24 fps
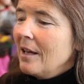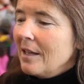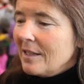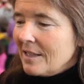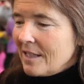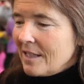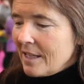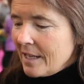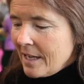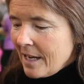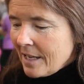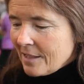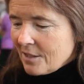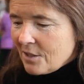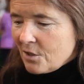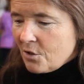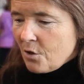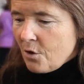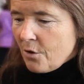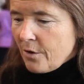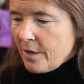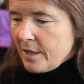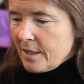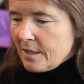Tlingit
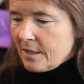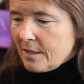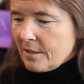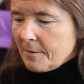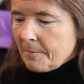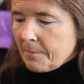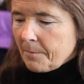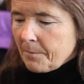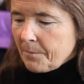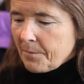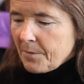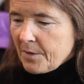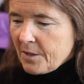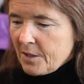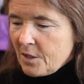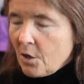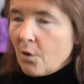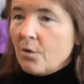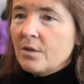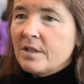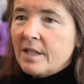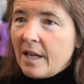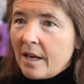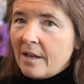stories
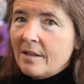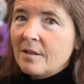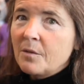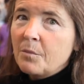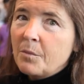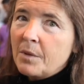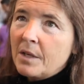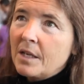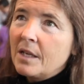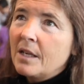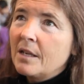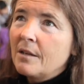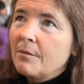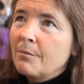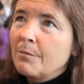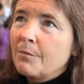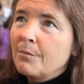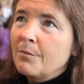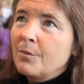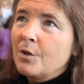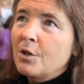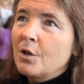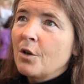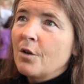don't tend to be,
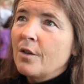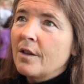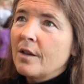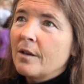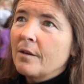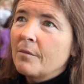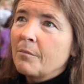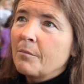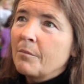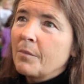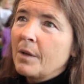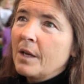you know, the